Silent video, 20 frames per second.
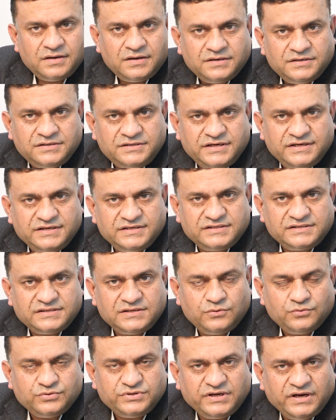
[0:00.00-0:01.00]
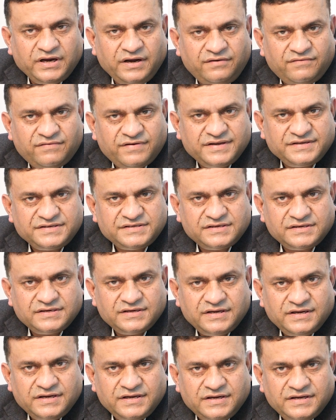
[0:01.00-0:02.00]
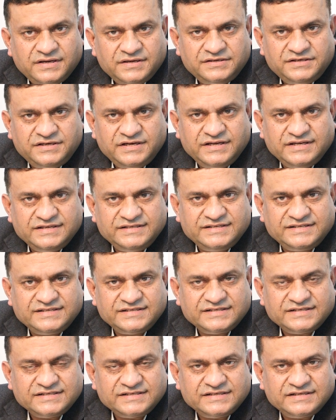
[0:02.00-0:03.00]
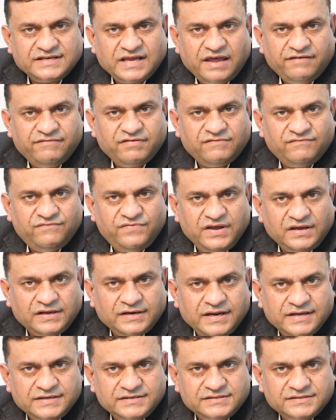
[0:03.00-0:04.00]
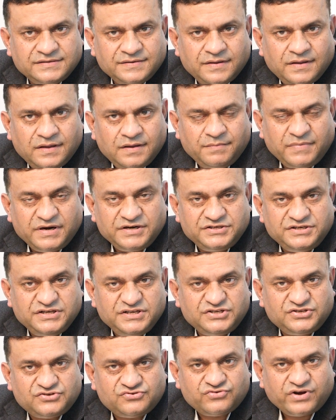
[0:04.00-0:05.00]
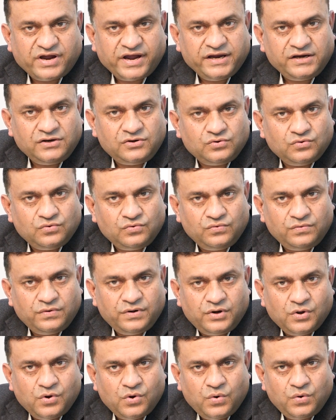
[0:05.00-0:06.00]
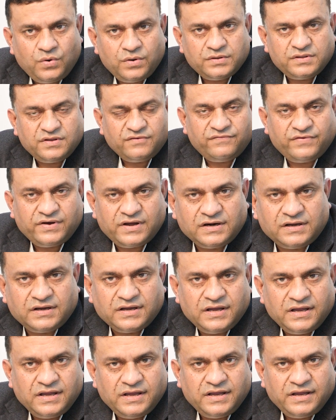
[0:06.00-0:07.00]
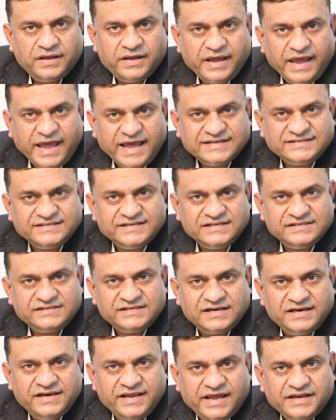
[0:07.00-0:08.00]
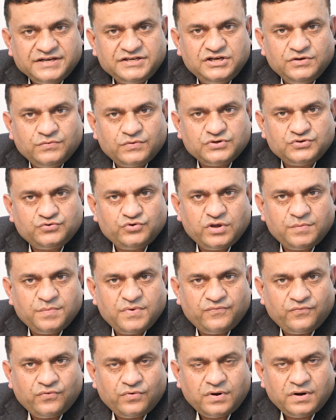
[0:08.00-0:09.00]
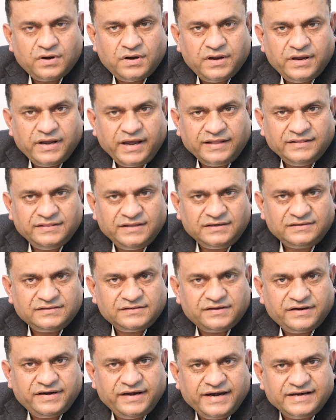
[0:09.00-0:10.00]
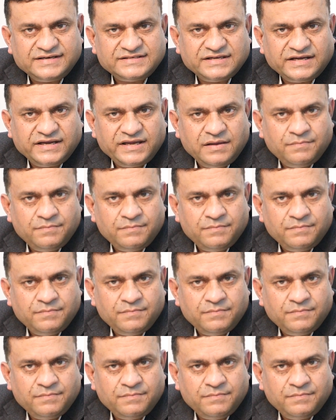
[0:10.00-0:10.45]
she's losing interest, she's having weakness, but she's trying to do the work as sincerely as she was doing before, and this creates an